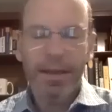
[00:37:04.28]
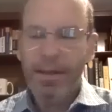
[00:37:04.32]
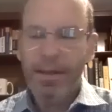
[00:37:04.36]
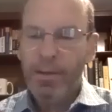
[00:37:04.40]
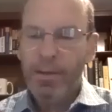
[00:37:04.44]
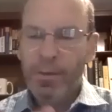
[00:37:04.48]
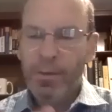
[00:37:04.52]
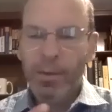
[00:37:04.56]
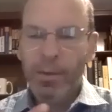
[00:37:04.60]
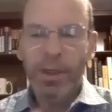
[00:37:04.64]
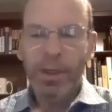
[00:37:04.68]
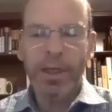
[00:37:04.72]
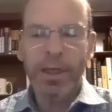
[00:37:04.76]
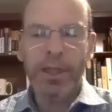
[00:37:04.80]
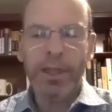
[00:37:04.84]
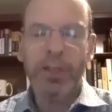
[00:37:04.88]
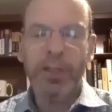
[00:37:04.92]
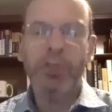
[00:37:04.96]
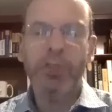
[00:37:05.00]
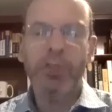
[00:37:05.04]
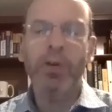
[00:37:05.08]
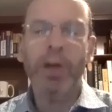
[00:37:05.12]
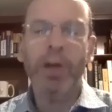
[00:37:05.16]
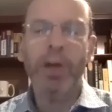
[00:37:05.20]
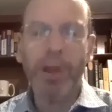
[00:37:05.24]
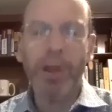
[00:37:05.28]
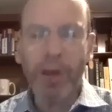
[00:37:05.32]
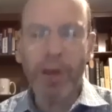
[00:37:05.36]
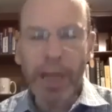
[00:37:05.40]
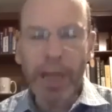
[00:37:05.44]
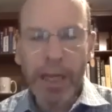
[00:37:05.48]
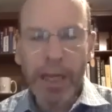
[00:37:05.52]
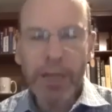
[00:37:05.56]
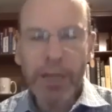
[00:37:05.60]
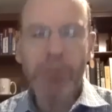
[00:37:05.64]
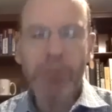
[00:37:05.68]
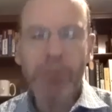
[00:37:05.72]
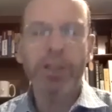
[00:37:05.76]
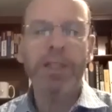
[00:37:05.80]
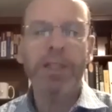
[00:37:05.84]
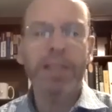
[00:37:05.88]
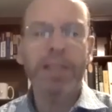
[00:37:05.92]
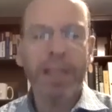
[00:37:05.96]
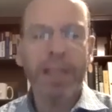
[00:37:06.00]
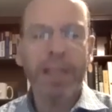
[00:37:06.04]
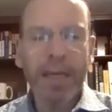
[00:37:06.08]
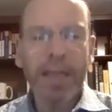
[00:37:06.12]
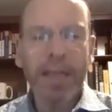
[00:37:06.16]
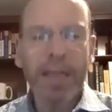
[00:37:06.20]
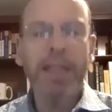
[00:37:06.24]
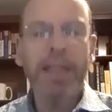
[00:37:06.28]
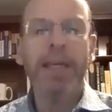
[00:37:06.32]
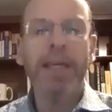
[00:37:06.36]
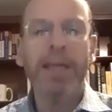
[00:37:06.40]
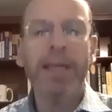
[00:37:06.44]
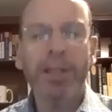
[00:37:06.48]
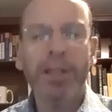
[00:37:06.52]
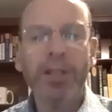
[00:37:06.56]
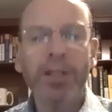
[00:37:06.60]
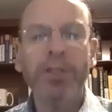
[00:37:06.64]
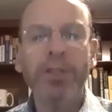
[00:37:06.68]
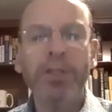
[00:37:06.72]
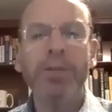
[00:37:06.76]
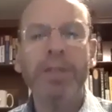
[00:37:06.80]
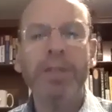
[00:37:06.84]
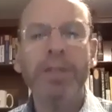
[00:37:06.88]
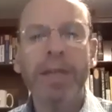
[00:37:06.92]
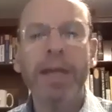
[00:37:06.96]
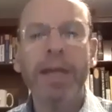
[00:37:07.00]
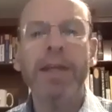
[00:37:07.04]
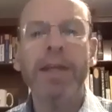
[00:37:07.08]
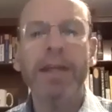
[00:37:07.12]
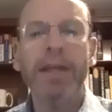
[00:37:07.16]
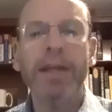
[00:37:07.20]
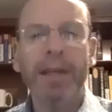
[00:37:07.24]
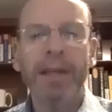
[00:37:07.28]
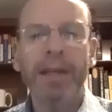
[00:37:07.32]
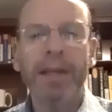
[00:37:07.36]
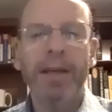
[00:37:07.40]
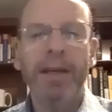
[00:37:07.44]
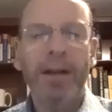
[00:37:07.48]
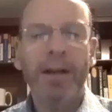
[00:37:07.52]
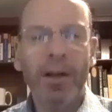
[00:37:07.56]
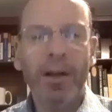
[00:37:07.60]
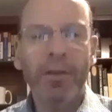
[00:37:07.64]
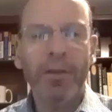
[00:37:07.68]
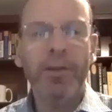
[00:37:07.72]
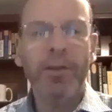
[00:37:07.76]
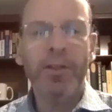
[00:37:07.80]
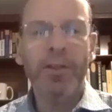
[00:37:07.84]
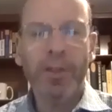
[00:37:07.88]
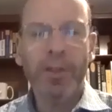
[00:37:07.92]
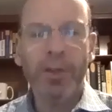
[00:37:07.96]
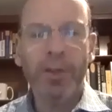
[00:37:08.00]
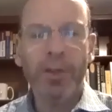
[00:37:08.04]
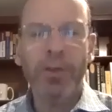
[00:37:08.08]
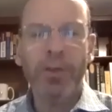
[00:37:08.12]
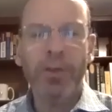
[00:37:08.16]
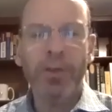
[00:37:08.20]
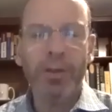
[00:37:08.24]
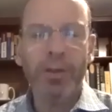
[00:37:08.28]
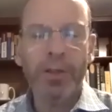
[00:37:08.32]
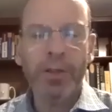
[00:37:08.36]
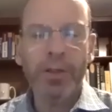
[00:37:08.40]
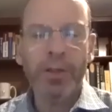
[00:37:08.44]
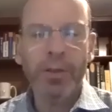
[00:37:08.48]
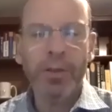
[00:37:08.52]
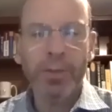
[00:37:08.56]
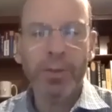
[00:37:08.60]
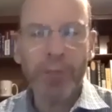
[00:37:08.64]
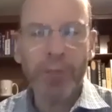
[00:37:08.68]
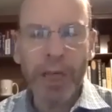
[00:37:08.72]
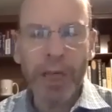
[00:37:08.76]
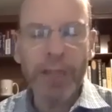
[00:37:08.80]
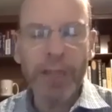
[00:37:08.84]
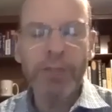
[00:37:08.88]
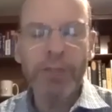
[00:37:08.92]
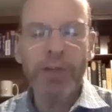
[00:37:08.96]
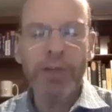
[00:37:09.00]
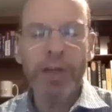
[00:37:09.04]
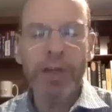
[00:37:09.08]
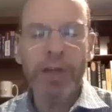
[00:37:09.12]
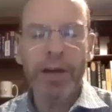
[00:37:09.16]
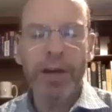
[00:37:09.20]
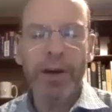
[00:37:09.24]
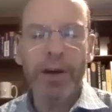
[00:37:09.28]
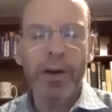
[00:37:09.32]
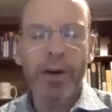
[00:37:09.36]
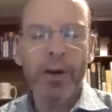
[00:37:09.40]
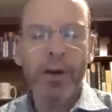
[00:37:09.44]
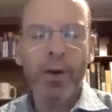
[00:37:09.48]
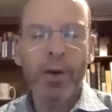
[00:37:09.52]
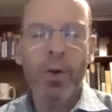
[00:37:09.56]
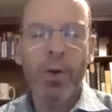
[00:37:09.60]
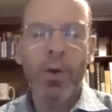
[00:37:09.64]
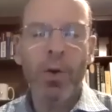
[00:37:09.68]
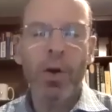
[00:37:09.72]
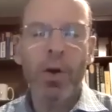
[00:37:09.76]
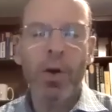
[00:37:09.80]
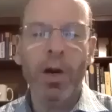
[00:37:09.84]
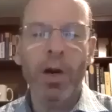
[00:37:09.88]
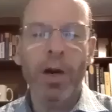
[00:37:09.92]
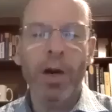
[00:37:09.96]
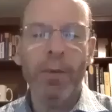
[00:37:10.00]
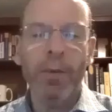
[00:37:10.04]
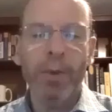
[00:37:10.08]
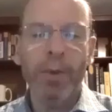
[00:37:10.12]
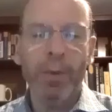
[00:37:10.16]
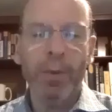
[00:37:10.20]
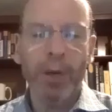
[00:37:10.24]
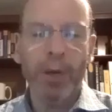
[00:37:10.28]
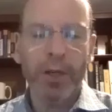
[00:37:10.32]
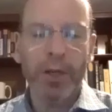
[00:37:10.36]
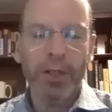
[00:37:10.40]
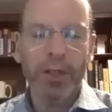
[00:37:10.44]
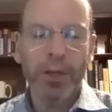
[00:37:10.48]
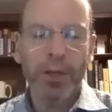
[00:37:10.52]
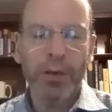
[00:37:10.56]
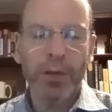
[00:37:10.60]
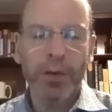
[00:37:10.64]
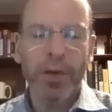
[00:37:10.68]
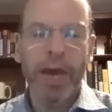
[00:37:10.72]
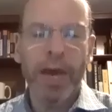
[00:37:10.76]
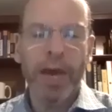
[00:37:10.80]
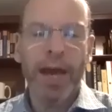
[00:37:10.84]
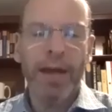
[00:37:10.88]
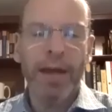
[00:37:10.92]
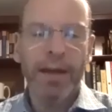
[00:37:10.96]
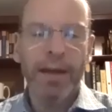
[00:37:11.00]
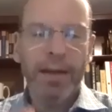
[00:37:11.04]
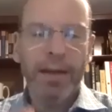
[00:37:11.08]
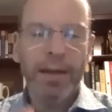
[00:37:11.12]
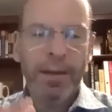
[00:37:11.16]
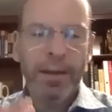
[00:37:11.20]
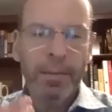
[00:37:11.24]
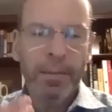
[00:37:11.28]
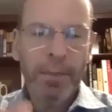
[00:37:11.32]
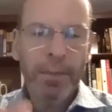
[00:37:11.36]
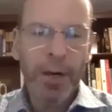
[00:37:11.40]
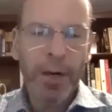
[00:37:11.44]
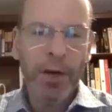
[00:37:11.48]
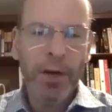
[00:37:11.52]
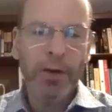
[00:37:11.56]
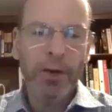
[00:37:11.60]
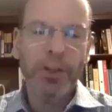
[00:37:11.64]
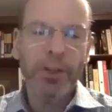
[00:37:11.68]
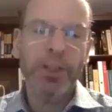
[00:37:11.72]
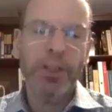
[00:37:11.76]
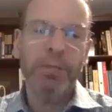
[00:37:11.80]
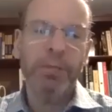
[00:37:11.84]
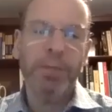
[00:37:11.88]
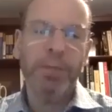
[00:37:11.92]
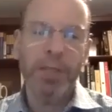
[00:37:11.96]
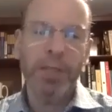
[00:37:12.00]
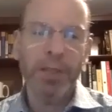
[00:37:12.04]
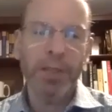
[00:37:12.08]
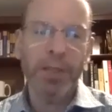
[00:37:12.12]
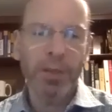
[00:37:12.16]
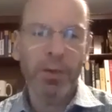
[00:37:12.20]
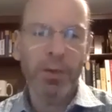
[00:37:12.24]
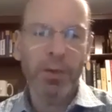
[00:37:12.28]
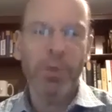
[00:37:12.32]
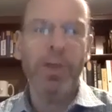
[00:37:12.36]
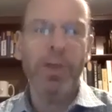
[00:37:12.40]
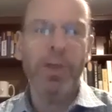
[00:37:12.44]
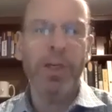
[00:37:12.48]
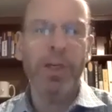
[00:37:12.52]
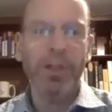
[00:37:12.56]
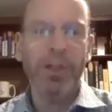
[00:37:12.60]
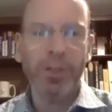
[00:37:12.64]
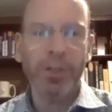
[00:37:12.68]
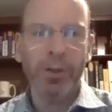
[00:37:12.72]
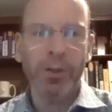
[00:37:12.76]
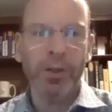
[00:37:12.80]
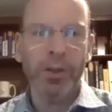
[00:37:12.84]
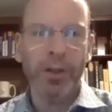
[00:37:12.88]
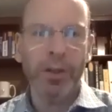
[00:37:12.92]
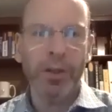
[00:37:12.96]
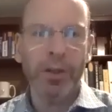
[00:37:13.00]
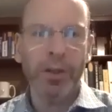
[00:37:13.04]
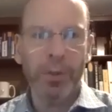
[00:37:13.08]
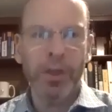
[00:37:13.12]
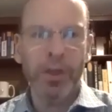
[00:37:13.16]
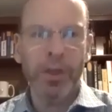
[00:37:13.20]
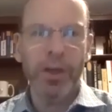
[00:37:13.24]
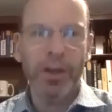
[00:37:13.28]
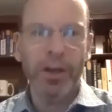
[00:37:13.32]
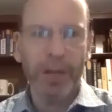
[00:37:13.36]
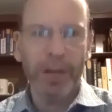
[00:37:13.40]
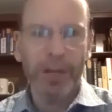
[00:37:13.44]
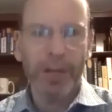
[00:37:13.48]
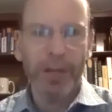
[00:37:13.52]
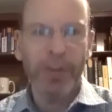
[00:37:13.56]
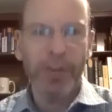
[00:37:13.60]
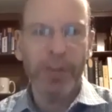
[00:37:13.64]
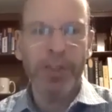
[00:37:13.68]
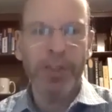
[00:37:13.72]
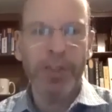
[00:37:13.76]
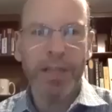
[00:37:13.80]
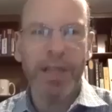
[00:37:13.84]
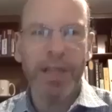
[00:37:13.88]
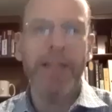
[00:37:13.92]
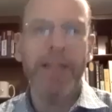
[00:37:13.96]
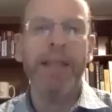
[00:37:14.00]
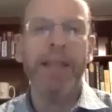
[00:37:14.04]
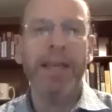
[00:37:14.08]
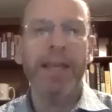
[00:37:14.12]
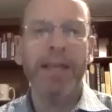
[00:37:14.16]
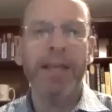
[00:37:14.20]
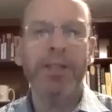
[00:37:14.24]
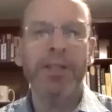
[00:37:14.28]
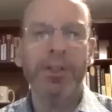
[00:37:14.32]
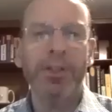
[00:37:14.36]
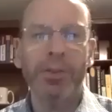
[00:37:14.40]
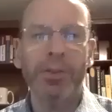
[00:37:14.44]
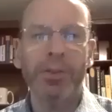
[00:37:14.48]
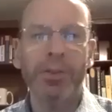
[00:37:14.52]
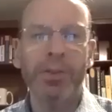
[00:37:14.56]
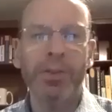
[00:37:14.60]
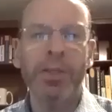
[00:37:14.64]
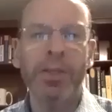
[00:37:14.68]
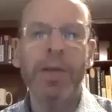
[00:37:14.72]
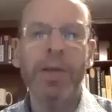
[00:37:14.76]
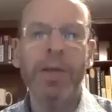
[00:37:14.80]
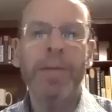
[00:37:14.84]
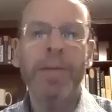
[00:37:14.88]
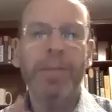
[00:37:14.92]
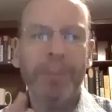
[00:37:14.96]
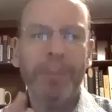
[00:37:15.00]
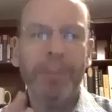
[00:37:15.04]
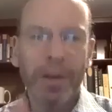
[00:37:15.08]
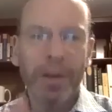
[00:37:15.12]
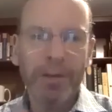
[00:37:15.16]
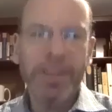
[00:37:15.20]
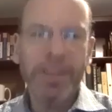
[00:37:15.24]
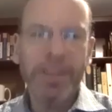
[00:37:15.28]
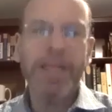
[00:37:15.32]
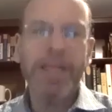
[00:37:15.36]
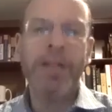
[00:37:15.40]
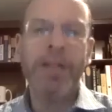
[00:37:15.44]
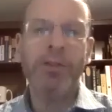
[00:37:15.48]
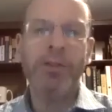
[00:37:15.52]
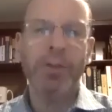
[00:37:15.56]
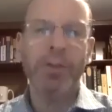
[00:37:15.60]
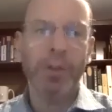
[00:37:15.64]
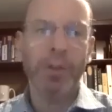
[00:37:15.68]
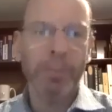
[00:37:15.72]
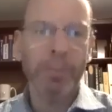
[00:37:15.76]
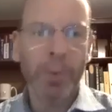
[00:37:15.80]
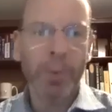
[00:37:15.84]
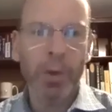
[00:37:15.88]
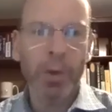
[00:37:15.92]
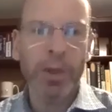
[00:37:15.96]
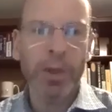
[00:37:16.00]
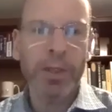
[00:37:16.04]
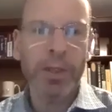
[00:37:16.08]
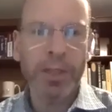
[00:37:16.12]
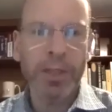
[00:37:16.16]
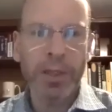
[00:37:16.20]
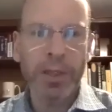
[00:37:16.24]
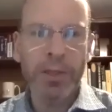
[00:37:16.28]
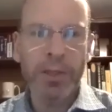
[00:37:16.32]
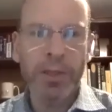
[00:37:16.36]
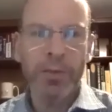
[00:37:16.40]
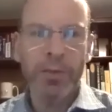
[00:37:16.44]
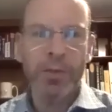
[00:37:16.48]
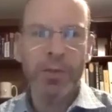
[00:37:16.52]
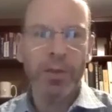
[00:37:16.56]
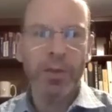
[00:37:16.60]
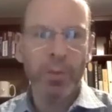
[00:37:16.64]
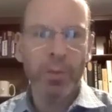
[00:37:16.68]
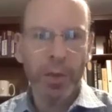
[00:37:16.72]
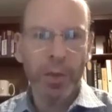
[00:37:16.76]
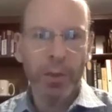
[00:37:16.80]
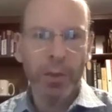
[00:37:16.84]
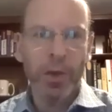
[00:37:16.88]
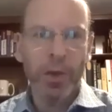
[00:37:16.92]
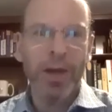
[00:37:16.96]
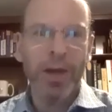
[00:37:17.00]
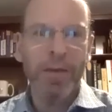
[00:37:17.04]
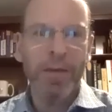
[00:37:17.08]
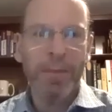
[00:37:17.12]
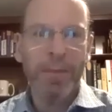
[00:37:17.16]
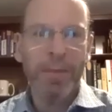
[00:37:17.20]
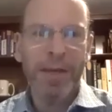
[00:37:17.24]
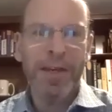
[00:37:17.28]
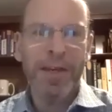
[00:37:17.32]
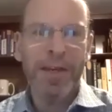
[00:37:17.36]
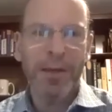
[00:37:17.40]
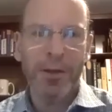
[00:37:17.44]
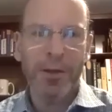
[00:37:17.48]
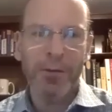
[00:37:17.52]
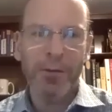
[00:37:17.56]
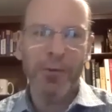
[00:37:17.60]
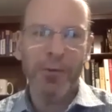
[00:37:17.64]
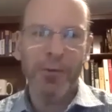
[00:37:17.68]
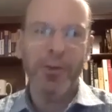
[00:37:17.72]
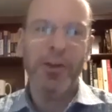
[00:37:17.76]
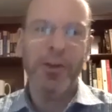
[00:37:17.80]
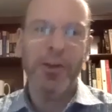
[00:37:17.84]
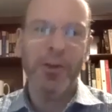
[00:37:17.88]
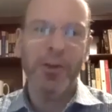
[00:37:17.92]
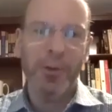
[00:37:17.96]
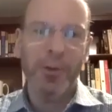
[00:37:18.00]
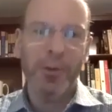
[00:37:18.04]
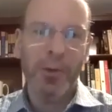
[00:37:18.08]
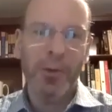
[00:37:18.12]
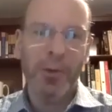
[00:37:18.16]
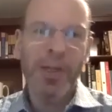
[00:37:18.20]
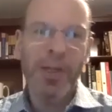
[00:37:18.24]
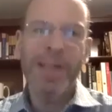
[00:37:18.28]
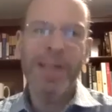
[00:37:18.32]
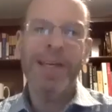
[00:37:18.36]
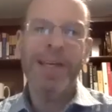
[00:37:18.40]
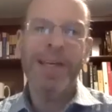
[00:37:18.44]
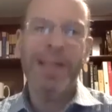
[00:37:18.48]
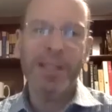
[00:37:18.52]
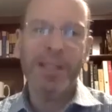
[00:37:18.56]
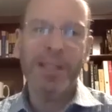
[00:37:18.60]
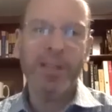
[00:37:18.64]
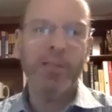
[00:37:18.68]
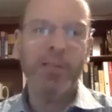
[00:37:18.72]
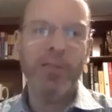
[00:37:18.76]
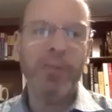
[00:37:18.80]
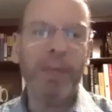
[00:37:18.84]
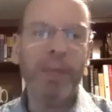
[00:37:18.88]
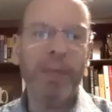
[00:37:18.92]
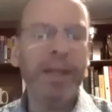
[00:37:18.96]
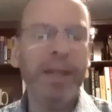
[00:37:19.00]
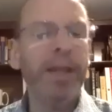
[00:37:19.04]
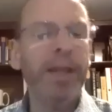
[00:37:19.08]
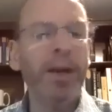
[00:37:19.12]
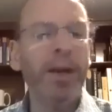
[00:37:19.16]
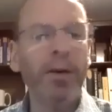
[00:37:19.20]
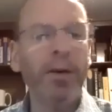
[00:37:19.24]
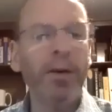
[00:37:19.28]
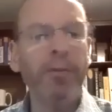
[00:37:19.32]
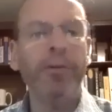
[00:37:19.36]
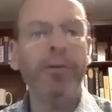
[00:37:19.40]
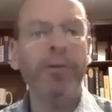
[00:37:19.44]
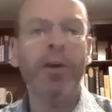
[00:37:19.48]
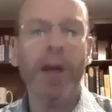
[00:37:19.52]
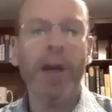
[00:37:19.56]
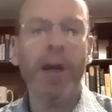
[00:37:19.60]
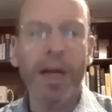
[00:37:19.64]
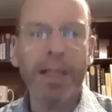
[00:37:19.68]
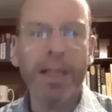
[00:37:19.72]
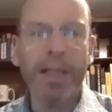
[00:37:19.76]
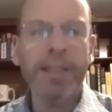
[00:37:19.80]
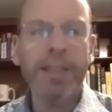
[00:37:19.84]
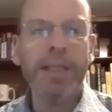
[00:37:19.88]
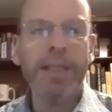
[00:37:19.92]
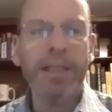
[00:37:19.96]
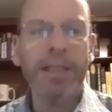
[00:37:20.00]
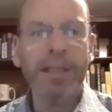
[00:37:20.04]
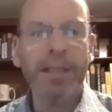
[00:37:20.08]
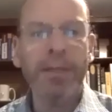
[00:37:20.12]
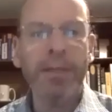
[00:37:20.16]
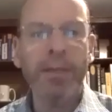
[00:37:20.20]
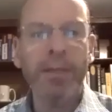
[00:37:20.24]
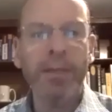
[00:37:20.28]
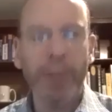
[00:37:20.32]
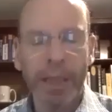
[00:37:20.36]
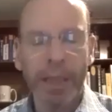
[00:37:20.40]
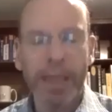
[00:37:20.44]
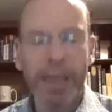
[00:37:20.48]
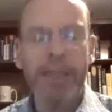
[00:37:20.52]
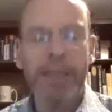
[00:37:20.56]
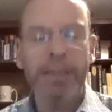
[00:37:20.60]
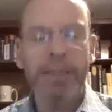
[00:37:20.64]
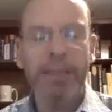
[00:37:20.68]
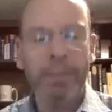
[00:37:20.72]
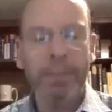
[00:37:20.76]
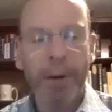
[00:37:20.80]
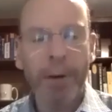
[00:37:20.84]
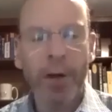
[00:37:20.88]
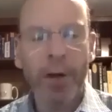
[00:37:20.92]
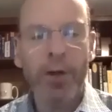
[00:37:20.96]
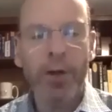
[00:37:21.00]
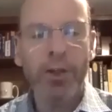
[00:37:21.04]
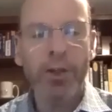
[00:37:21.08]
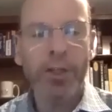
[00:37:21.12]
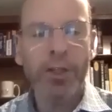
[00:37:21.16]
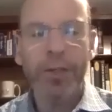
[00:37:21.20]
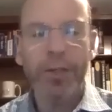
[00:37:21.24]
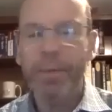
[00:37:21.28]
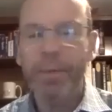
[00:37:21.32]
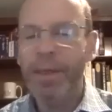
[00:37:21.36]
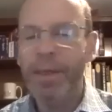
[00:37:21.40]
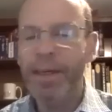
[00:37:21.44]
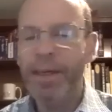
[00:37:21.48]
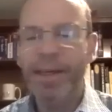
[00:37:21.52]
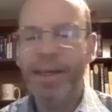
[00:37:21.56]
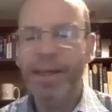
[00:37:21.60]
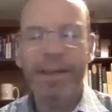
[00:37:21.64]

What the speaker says: really extraordinary interest in the issues that are of concern to J Street at our core, and we want to show that partnership to you and ensure you that we are interested in the issues of central importance to you. So we want to be here for you as you've been there for us, and it really is a partnership.